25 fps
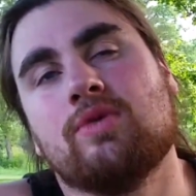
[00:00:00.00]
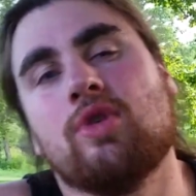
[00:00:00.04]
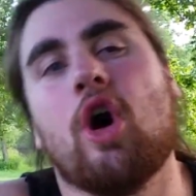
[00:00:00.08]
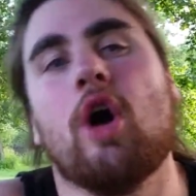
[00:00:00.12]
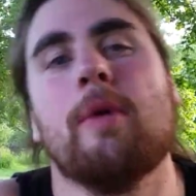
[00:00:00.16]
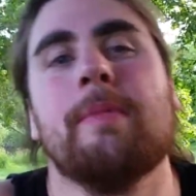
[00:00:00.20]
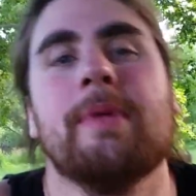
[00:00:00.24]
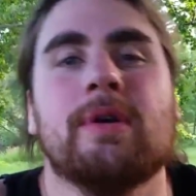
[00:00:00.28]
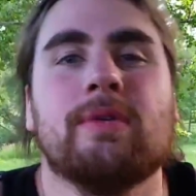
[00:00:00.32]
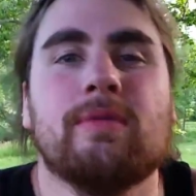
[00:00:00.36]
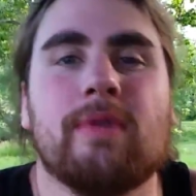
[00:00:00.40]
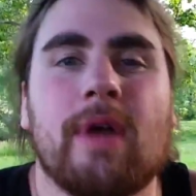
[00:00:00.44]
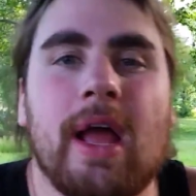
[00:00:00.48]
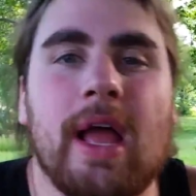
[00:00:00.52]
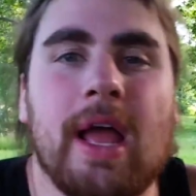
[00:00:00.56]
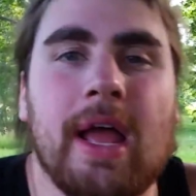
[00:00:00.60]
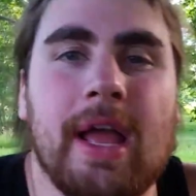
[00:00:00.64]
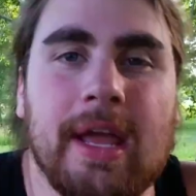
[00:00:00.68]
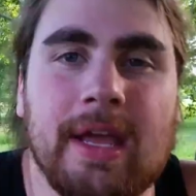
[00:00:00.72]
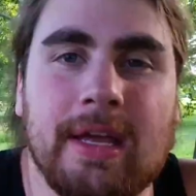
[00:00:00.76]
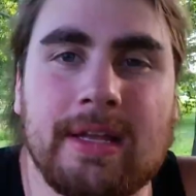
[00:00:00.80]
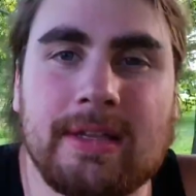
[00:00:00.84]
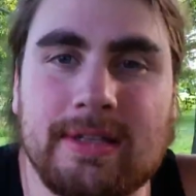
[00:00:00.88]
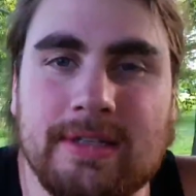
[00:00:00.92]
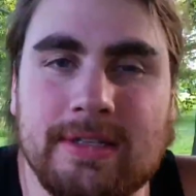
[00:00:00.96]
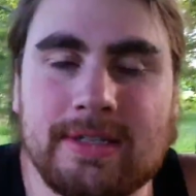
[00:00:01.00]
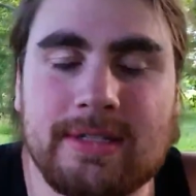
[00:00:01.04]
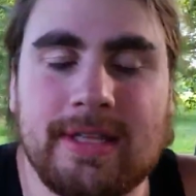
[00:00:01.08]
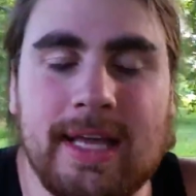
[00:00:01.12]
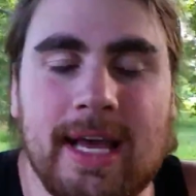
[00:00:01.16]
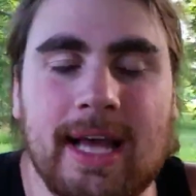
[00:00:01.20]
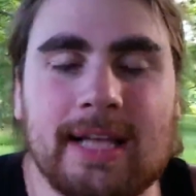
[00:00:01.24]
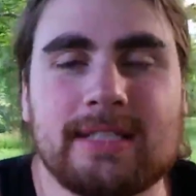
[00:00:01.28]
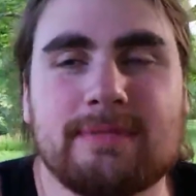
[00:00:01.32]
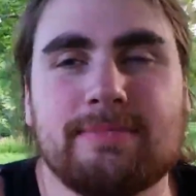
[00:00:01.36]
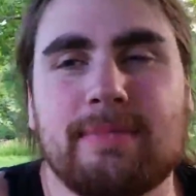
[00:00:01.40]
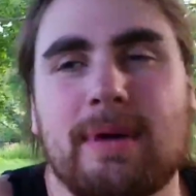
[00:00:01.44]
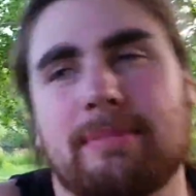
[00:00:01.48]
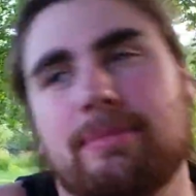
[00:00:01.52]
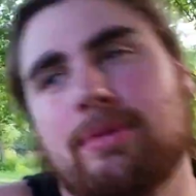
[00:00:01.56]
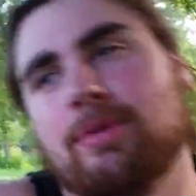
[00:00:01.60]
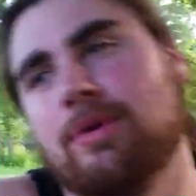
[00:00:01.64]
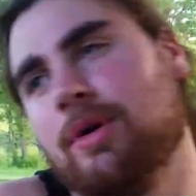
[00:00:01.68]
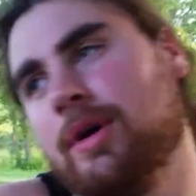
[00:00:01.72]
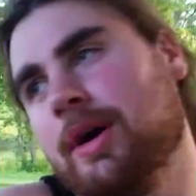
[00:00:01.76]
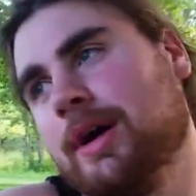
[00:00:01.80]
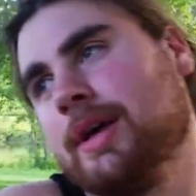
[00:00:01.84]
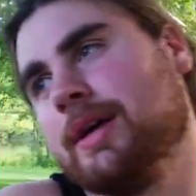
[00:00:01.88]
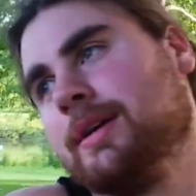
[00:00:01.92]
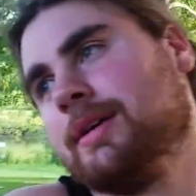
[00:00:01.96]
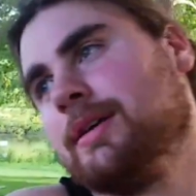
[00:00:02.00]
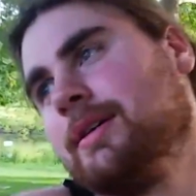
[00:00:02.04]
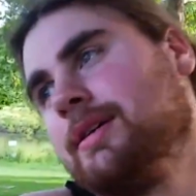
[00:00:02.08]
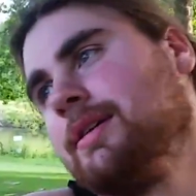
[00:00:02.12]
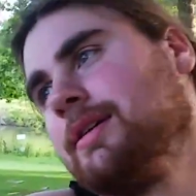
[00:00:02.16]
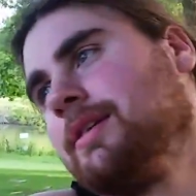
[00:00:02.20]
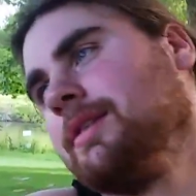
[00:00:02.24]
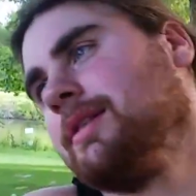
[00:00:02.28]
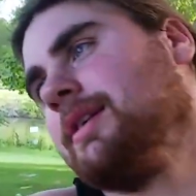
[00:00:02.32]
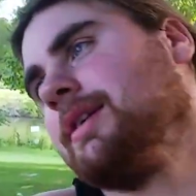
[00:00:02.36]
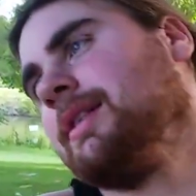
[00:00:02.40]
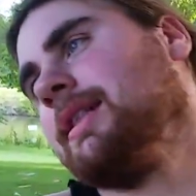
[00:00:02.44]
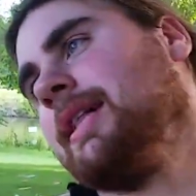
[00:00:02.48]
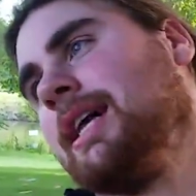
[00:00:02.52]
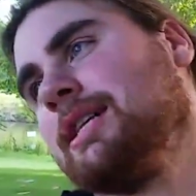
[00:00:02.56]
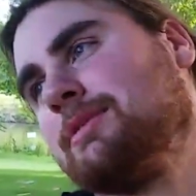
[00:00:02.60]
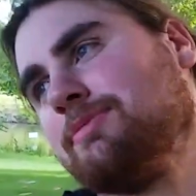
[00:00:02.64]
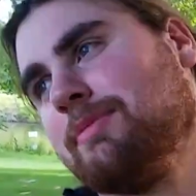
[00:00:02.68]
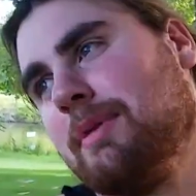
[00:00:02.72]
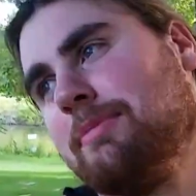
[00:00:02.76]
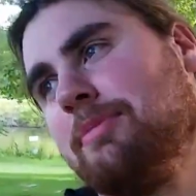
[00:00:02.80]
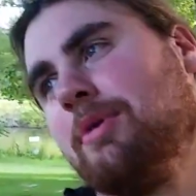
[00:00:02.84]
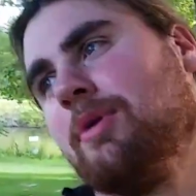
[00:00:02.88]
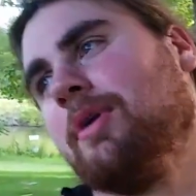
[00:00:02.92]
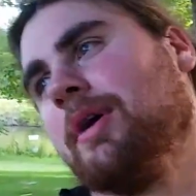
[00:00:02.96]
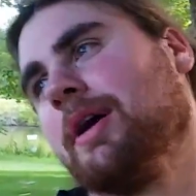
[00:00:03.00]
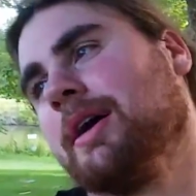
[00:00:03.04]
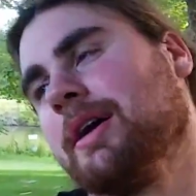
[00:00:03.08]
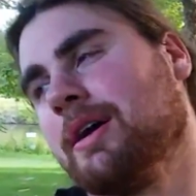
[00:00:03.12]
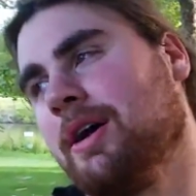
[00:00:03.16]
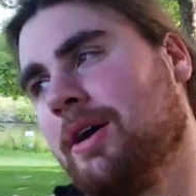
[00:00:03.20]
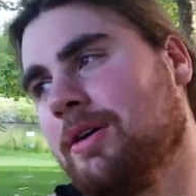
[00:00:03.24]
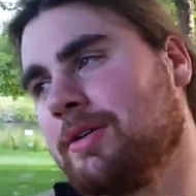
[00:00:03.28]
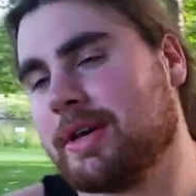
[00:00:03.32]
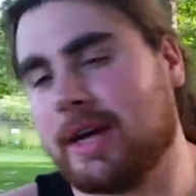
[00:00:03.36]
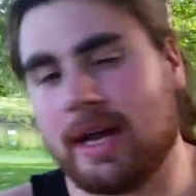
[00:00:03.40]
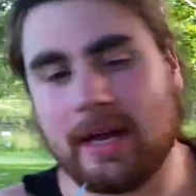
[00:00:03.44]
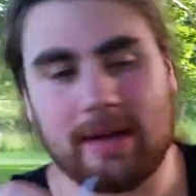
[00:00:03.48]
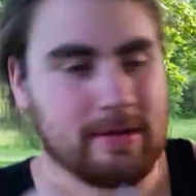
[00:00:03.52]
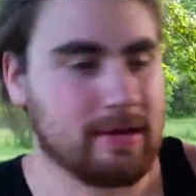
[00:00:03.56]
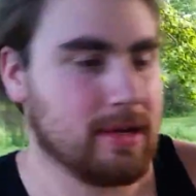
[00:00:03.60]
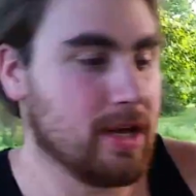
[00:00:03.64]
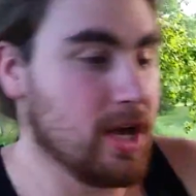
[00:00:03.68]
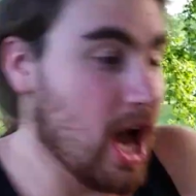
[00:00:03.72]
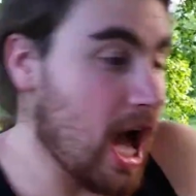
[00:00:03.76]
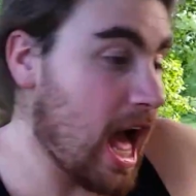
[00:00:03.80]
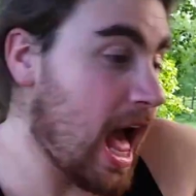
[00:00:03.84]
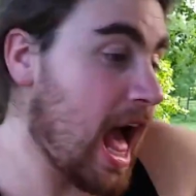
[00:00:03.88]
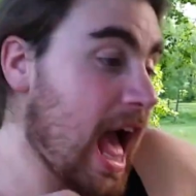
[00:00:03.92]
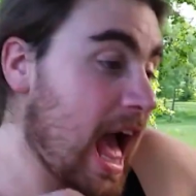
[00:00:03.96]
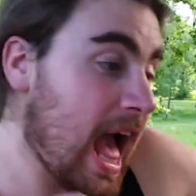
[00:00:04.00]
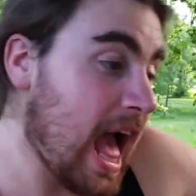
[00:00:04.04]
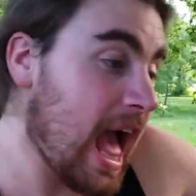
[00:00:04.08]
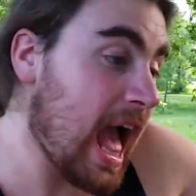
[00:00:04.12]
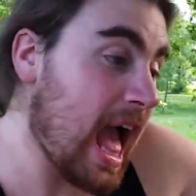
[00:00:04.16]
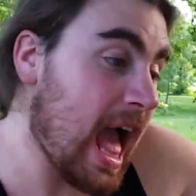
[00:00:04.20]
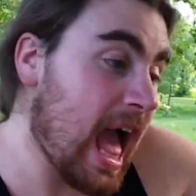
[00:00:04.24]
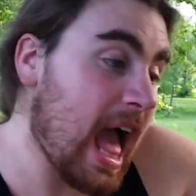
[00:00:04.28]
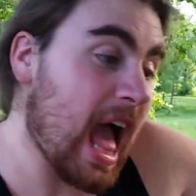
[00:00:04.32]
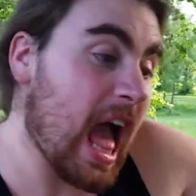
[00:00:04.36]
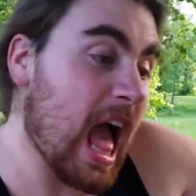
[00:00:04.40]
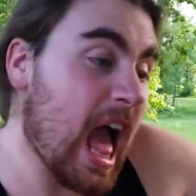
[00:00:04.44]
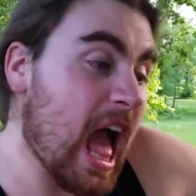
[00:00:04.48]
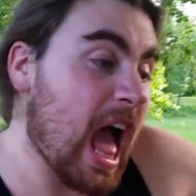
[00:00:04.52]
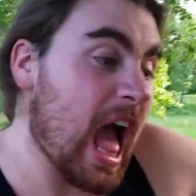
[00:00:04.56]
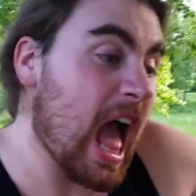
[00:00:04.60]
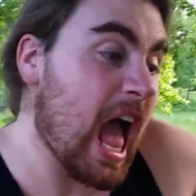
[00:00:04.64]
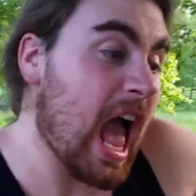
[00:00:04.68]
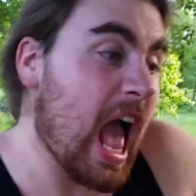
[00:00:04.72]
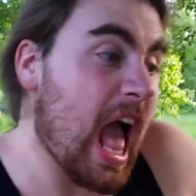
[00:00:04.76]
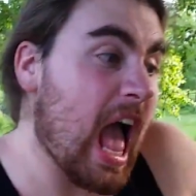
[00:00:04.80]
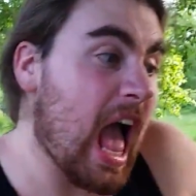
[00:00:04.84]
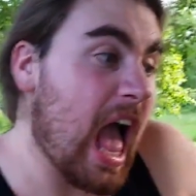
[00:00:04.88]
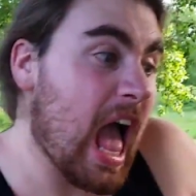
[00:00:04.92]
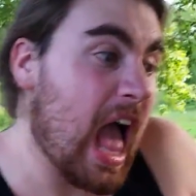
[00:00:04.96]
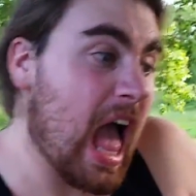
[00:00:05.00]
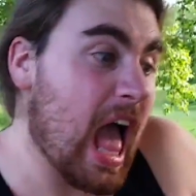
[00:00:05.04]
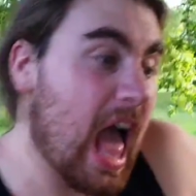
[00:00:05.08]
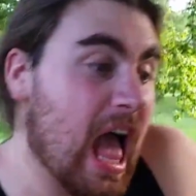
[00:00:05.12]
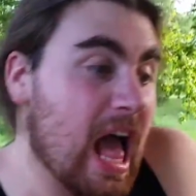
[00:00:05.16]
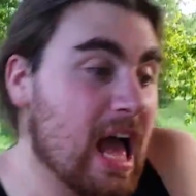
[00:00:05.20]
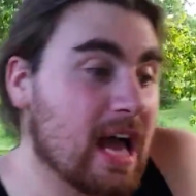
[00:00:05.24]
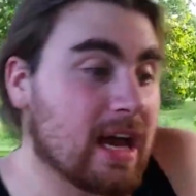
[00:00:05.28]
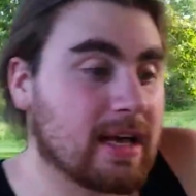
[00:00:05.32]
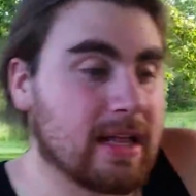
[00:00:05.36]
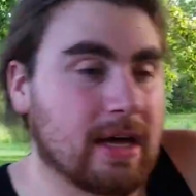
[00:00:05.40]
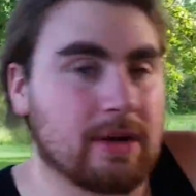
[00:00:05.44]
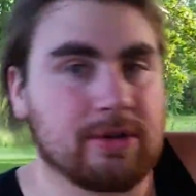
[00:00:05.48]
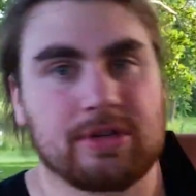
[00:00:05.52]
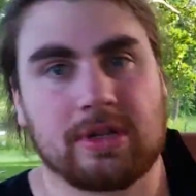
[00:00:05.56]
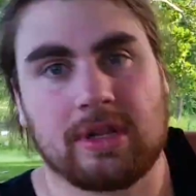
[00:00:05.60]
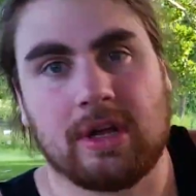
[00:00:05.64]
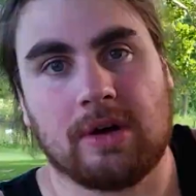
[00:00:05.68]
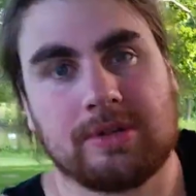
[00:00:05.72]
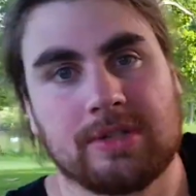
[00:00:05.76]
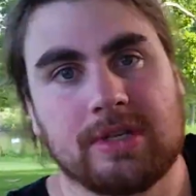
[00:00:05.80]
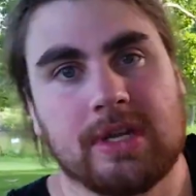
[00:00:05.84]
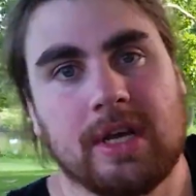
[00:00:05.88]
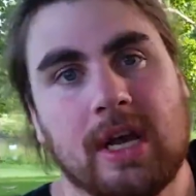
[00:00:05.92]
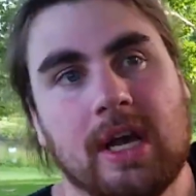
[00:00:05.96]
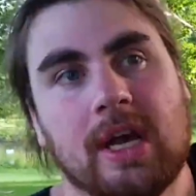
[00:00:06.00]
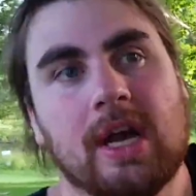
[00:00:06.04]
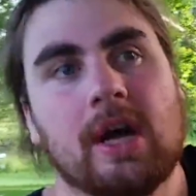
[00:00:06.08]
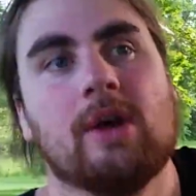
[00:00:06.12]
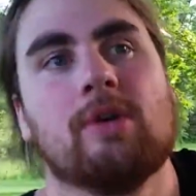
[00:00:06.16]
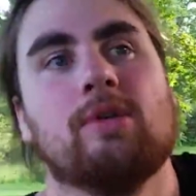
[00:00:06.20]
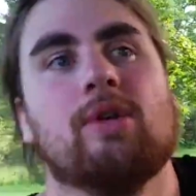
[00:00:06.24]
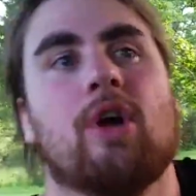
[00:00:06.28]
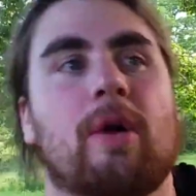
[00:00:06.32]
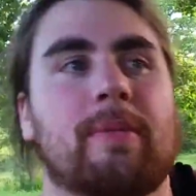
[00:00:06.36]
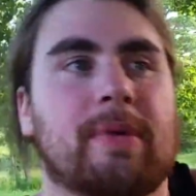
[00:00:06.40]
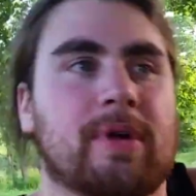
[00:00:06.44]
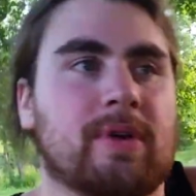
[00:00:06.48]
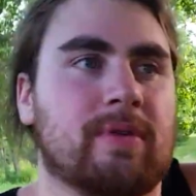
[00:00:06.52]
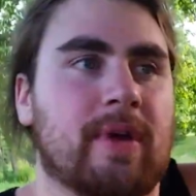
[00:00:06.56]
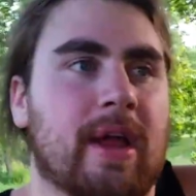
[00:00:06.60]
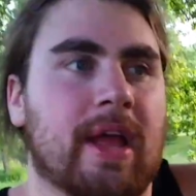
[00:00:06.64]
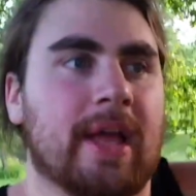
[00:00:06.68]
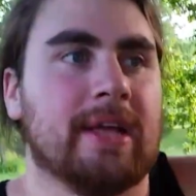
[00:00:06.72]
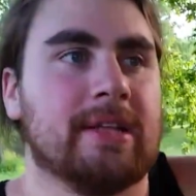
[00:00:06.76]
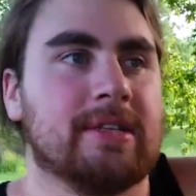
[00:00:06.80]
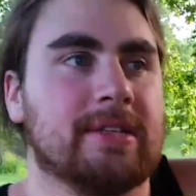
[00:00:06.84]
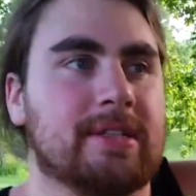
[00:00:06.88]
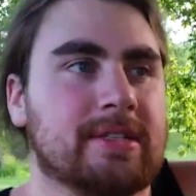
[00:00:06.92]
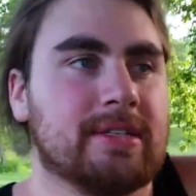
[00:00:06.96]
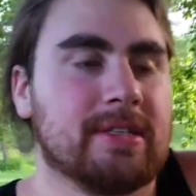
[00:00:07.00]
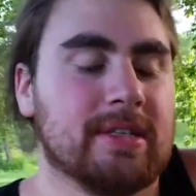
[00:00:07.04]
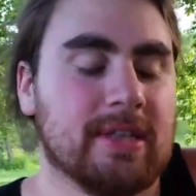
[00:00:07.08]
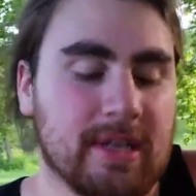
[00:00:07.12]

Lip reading: Roman Reigns! That's my boy. That's my boy. Okay. That was close. Roman Reigns.